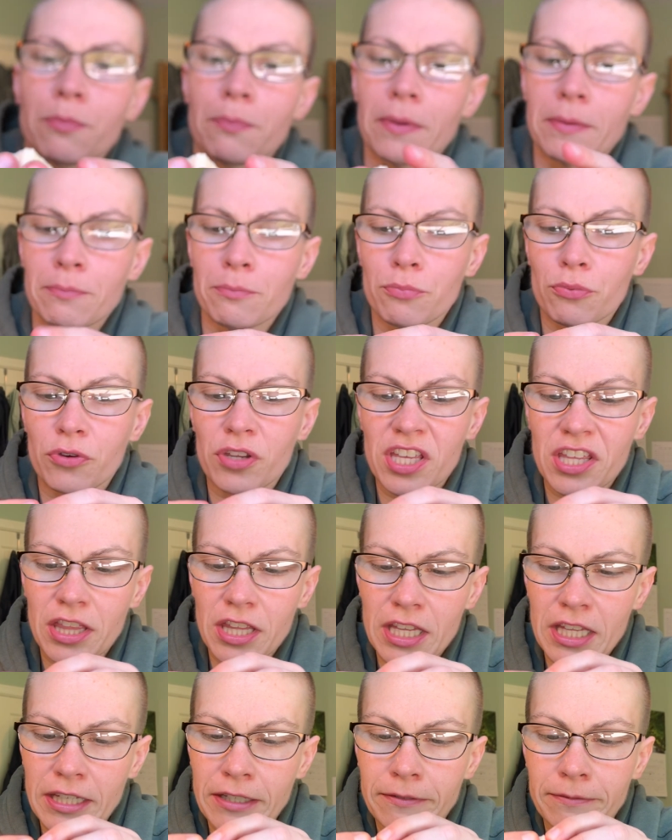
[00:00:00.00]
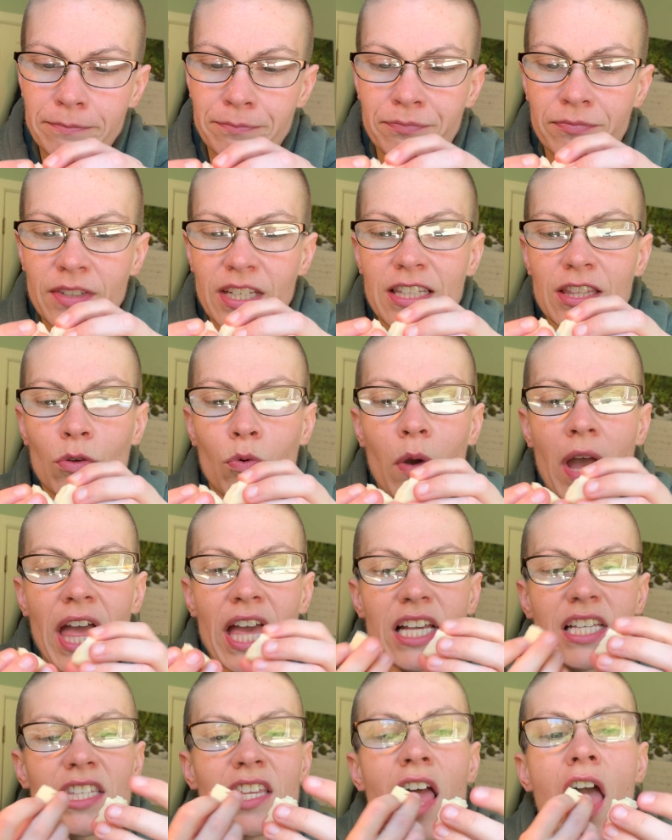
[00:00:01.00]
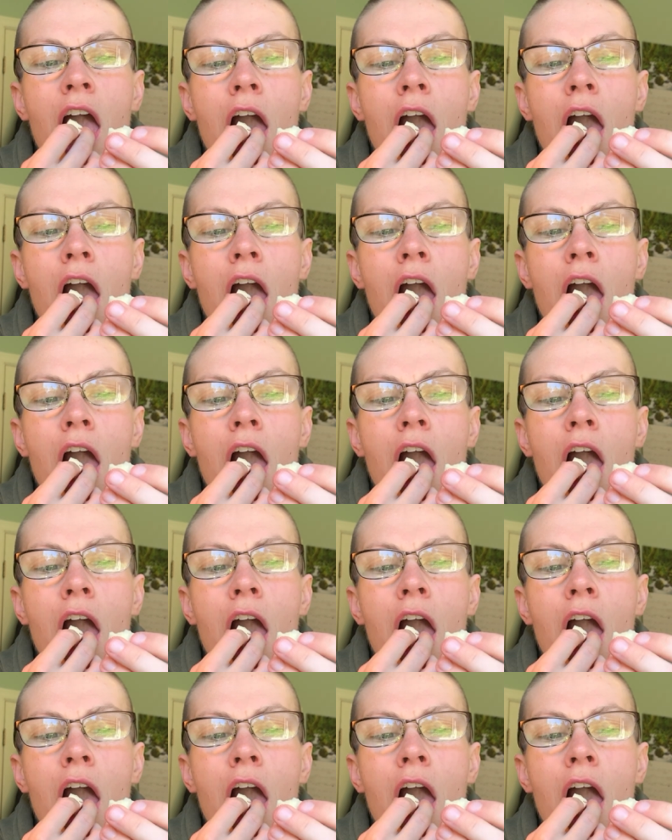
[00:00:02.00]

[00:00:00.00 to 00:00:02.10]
been breathing in the wax.